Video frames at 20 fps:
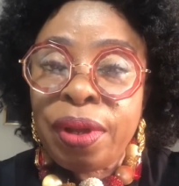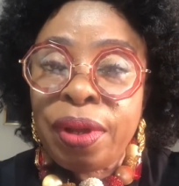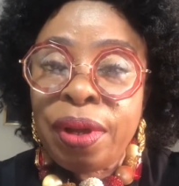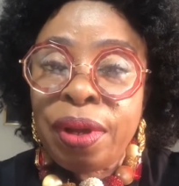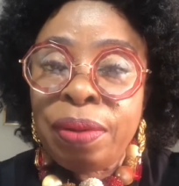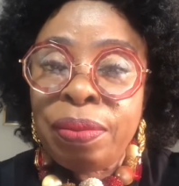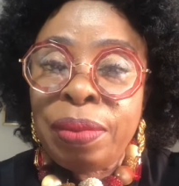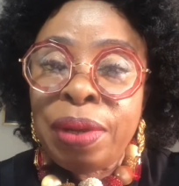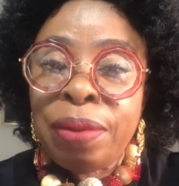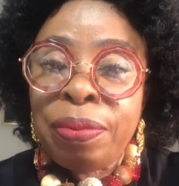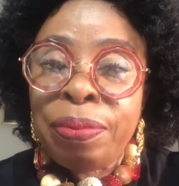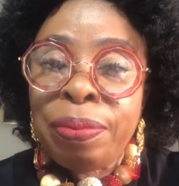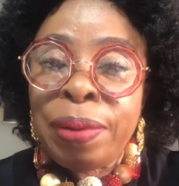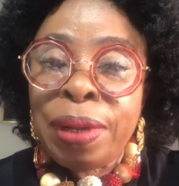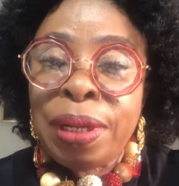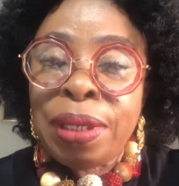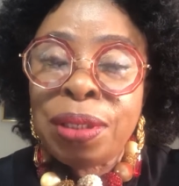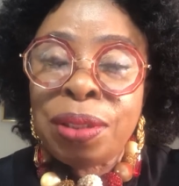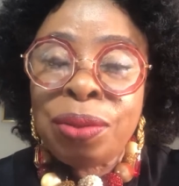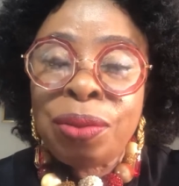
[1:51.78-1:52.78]
My
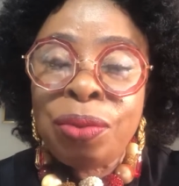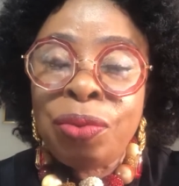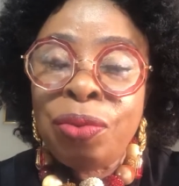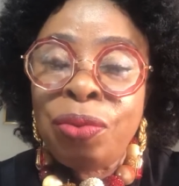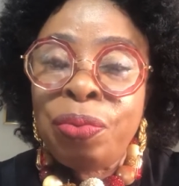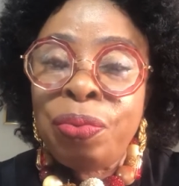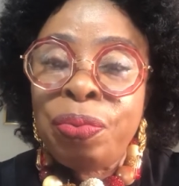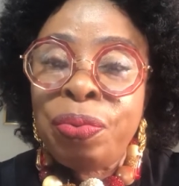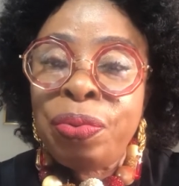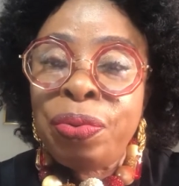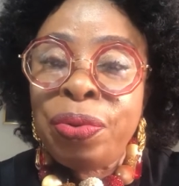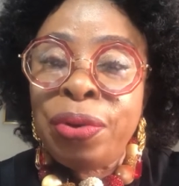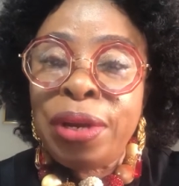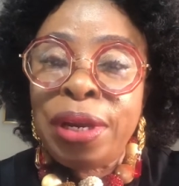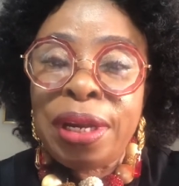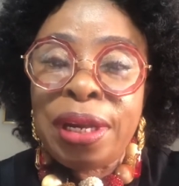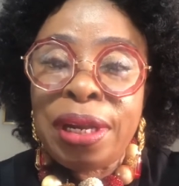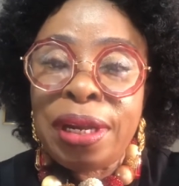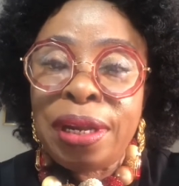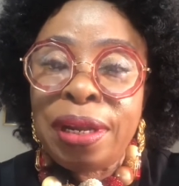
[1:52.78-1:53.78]
pastor could
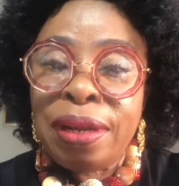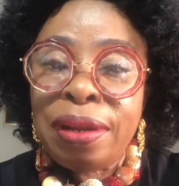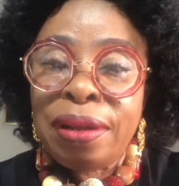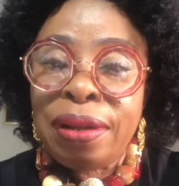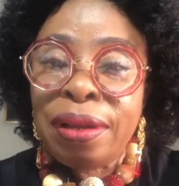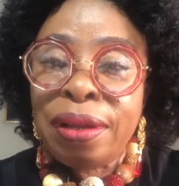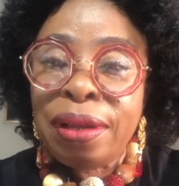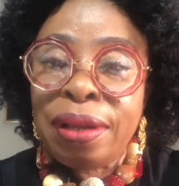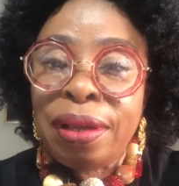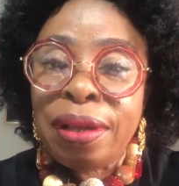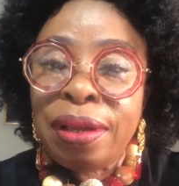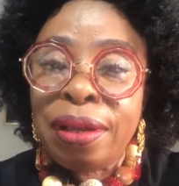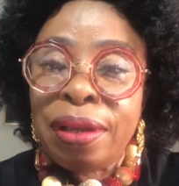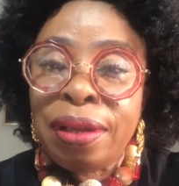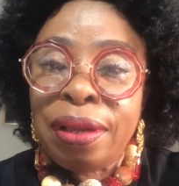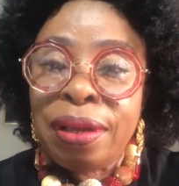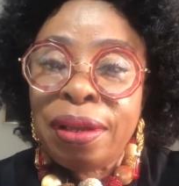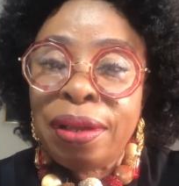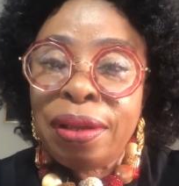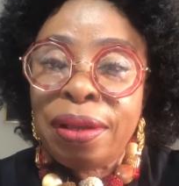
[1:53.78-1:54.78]
pray
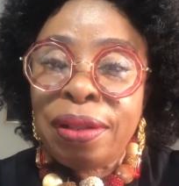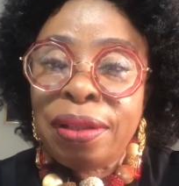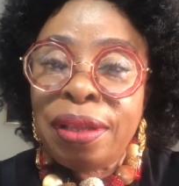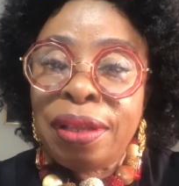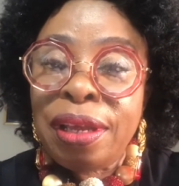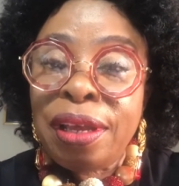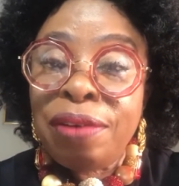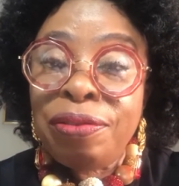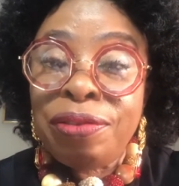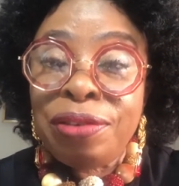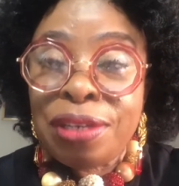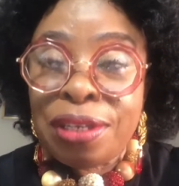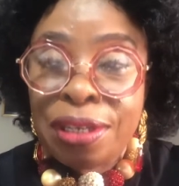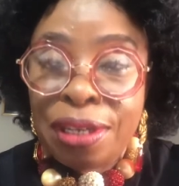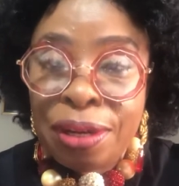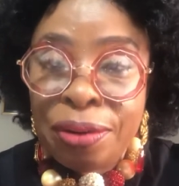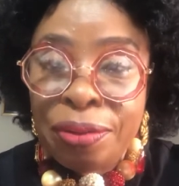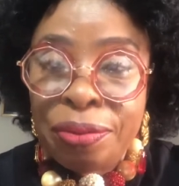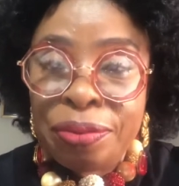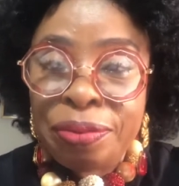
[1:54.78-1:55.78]
the heavens
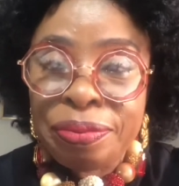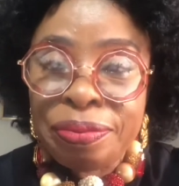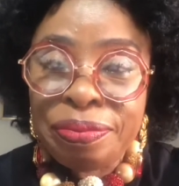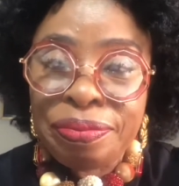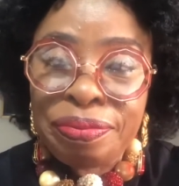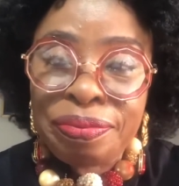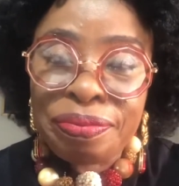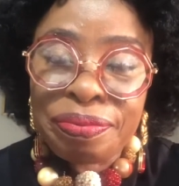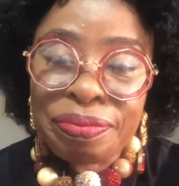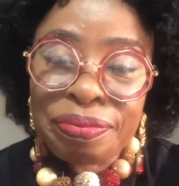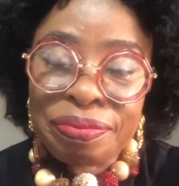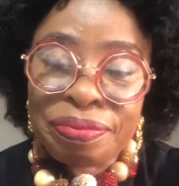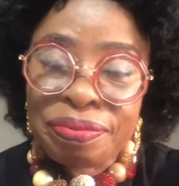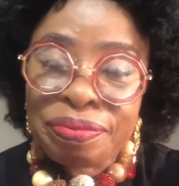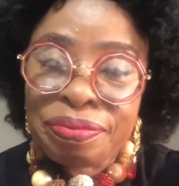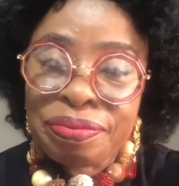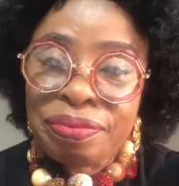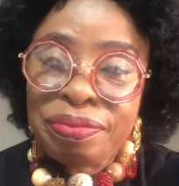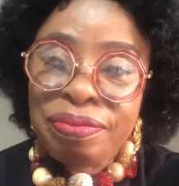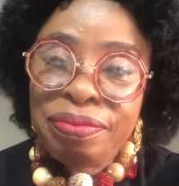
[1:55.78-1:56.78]
down,
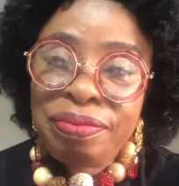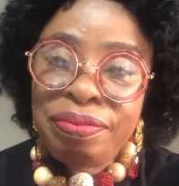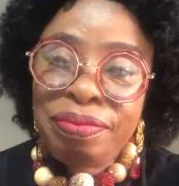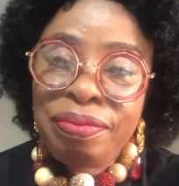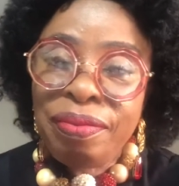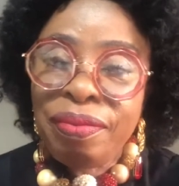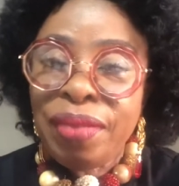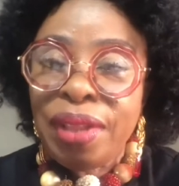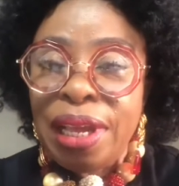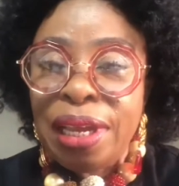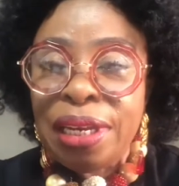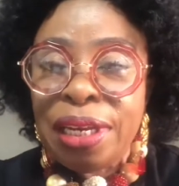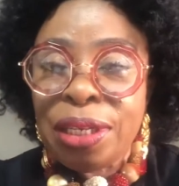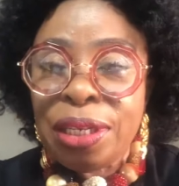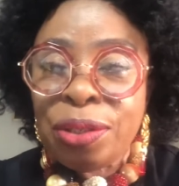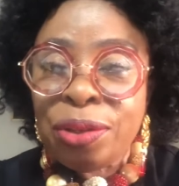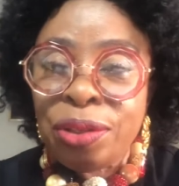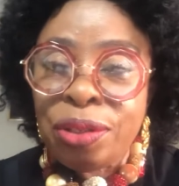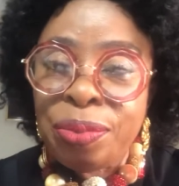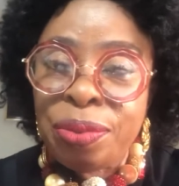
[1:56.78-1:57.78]
and he
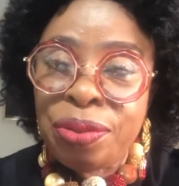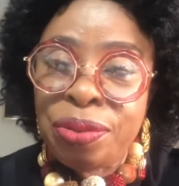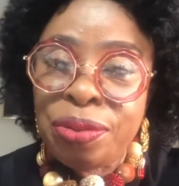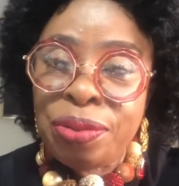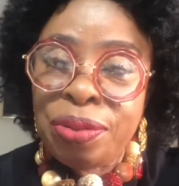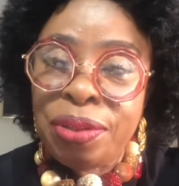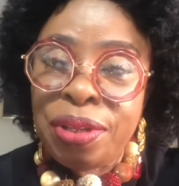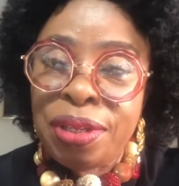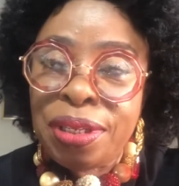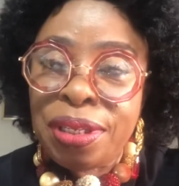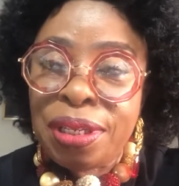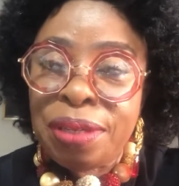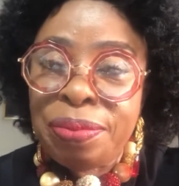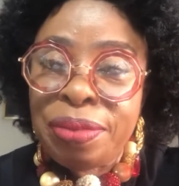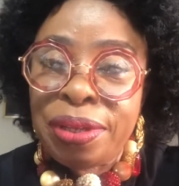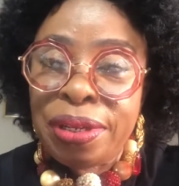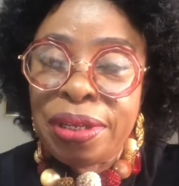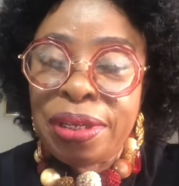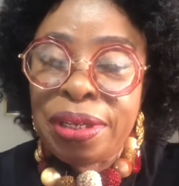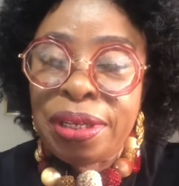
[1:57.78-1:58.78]
taught me to do the same
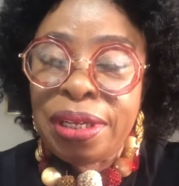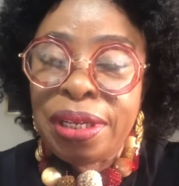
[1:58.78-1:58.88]
thing.